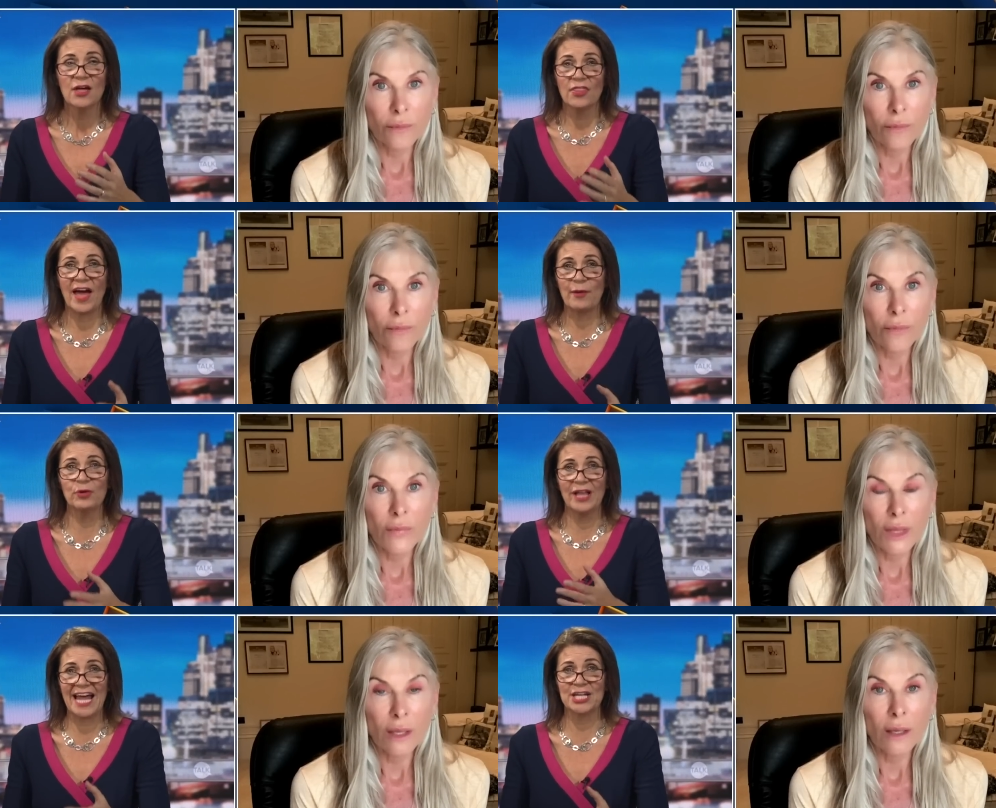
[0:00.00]
Speaker 1: that
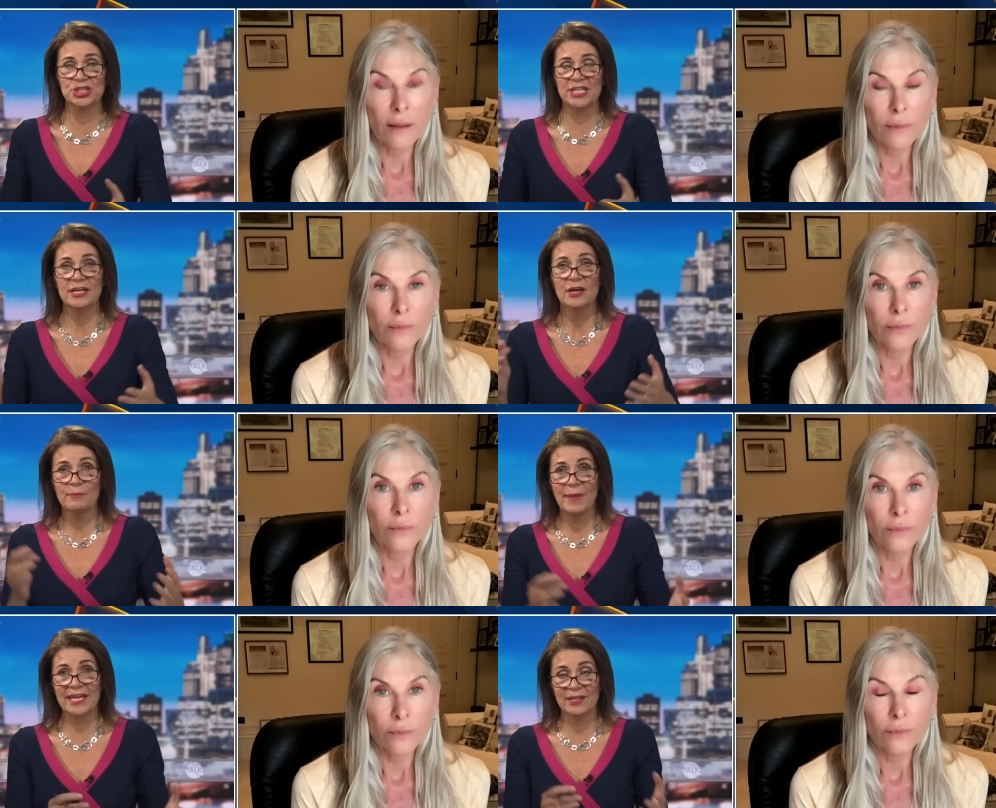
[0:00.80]
will actually
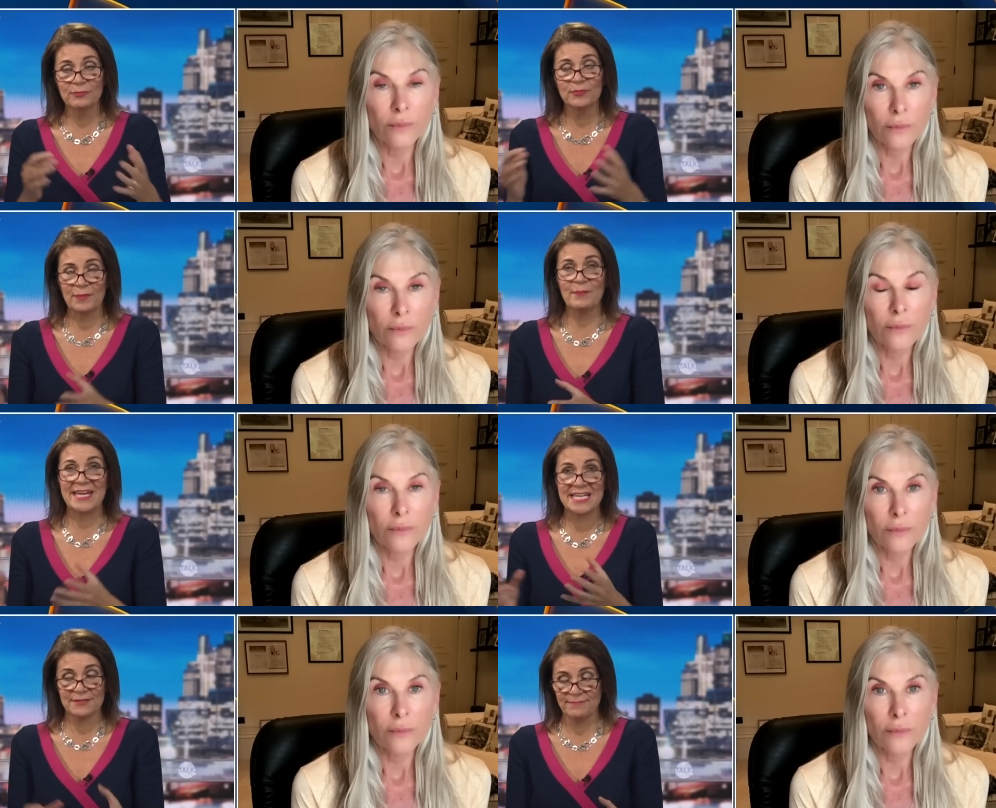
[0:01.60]
make
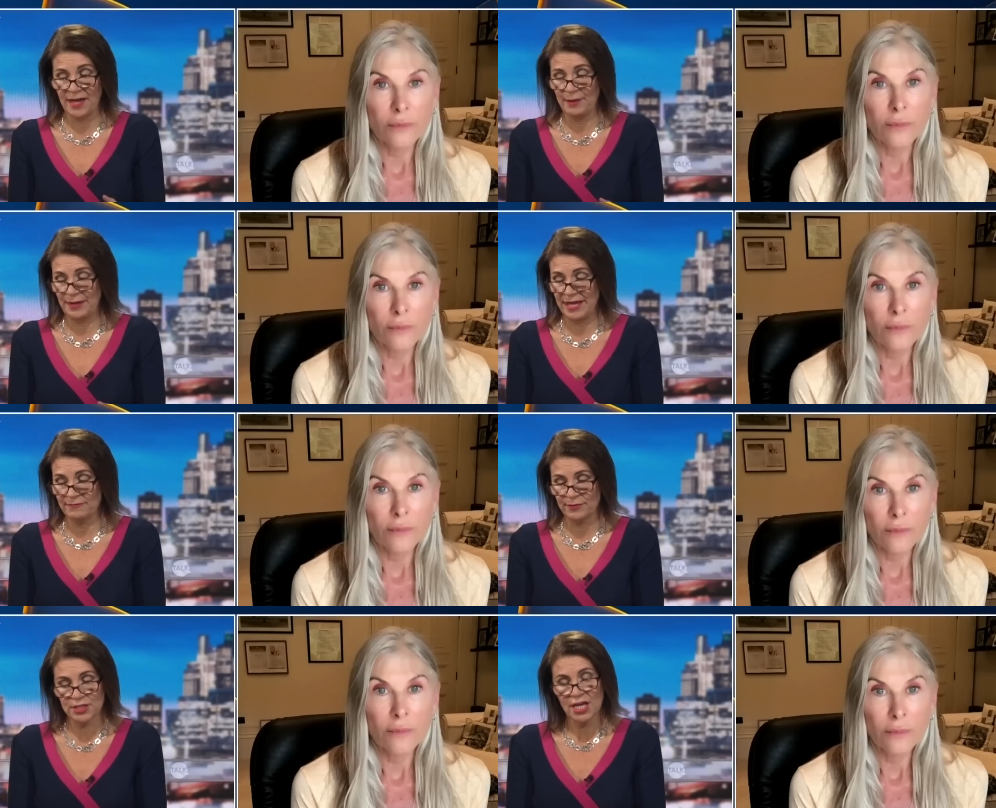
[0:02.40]
make it a fair playing field.